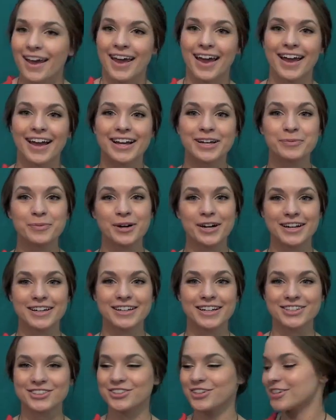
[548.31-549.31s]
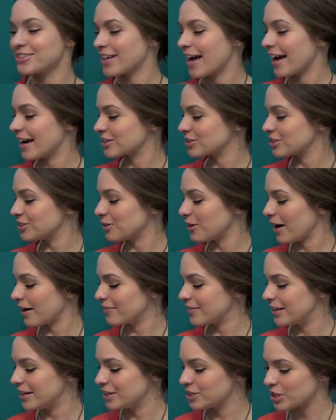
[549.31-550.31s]
And more conditioners. I actually don't
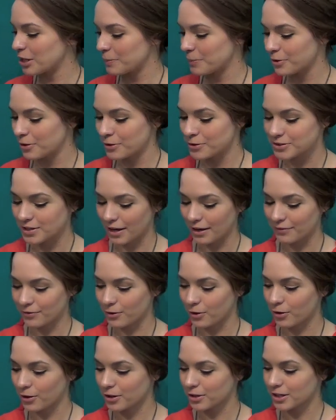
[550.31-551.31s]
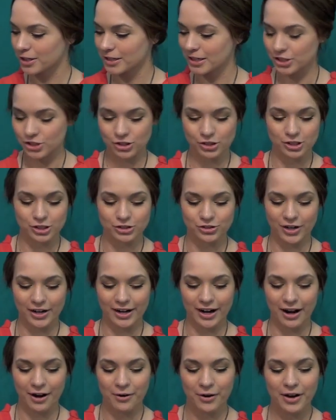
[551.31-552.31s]
have any shampoos. I have all conditioners
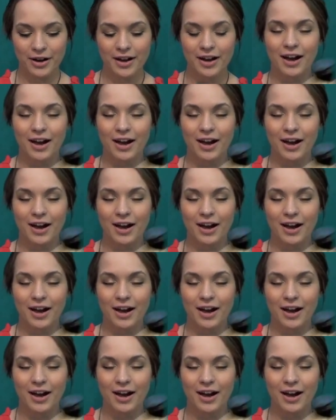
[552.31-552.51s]
right now.